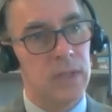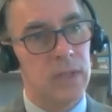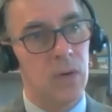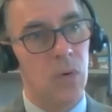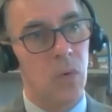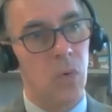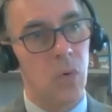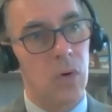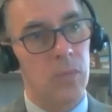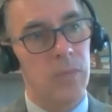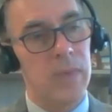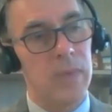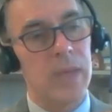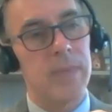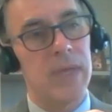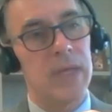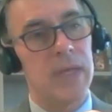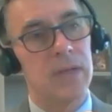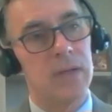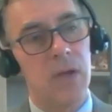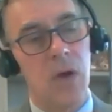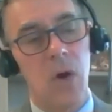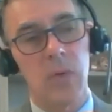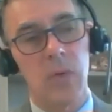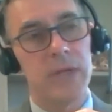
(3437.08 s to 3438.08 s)
or
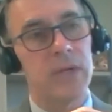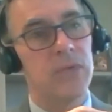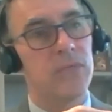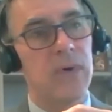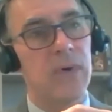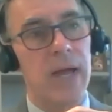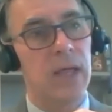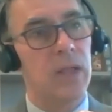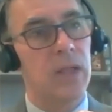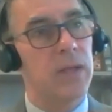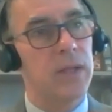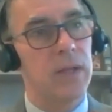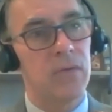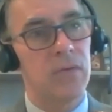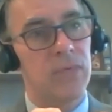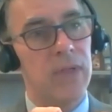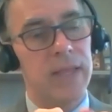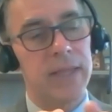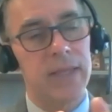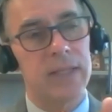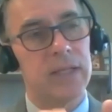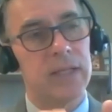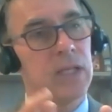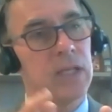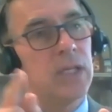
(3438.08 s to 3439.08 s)
maybe only
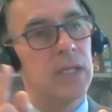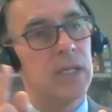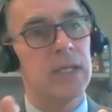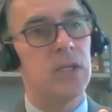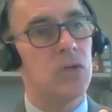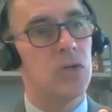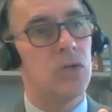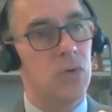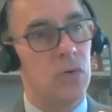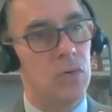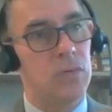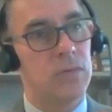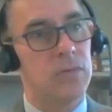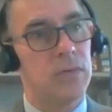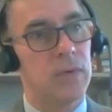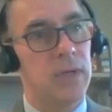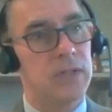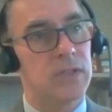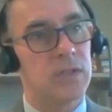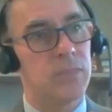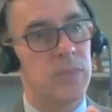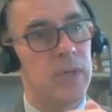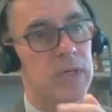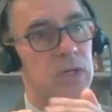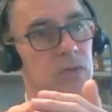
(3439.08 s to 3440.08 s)
filing in the EU
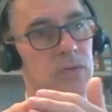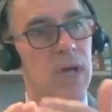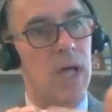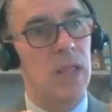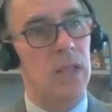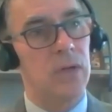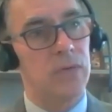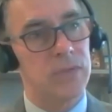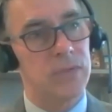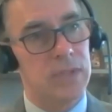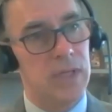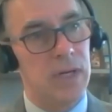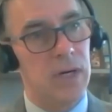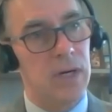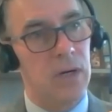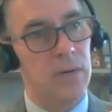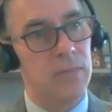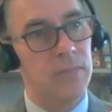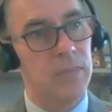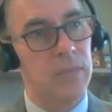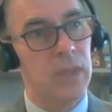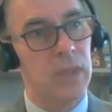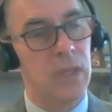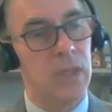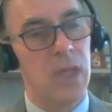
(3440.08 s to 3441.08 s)
and spend your dollars there.
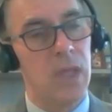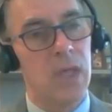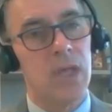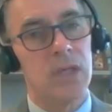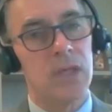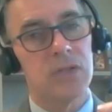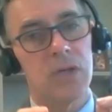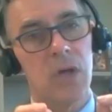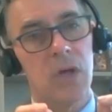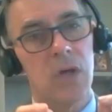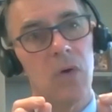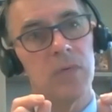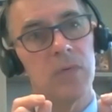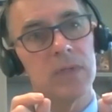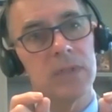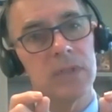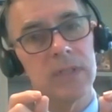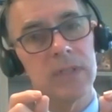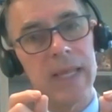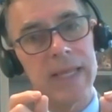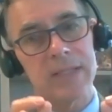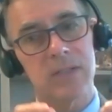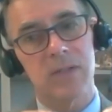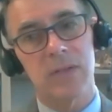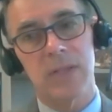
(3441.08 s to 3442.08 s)
So
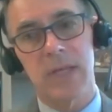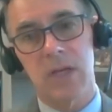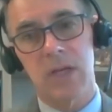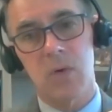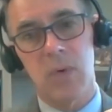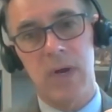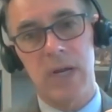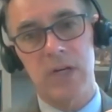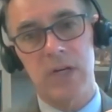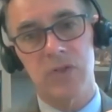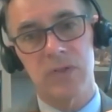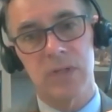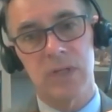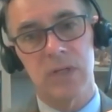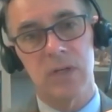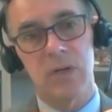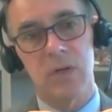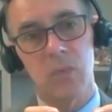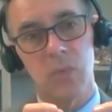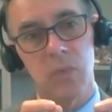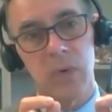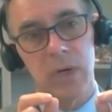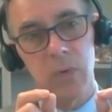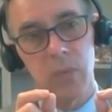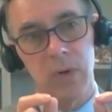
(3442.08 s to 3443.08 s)
to answer that question,
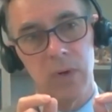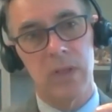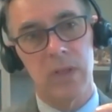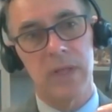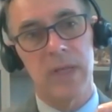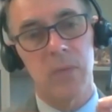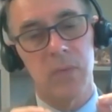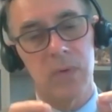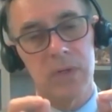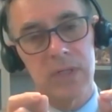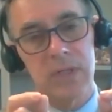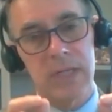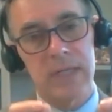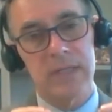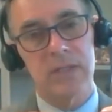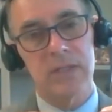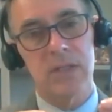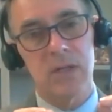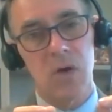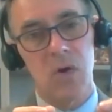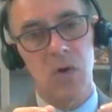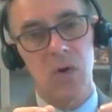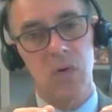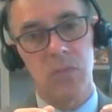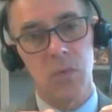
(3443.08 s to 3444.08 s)
we really would need to
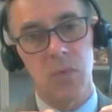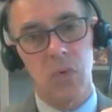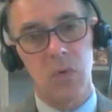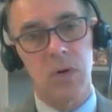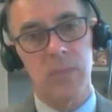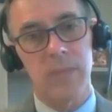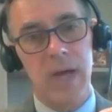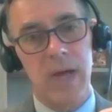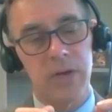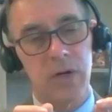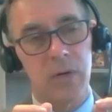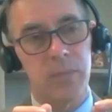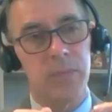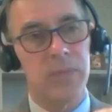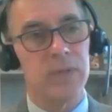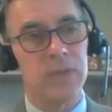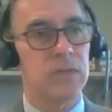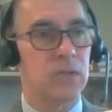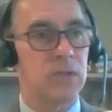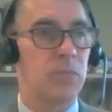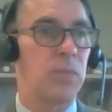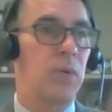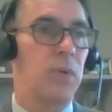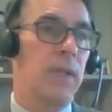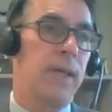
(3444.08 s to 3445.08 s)
know more about your
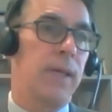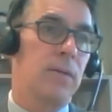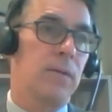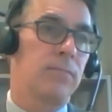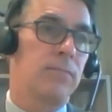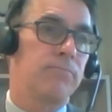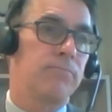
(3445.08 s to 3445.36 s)
business plan.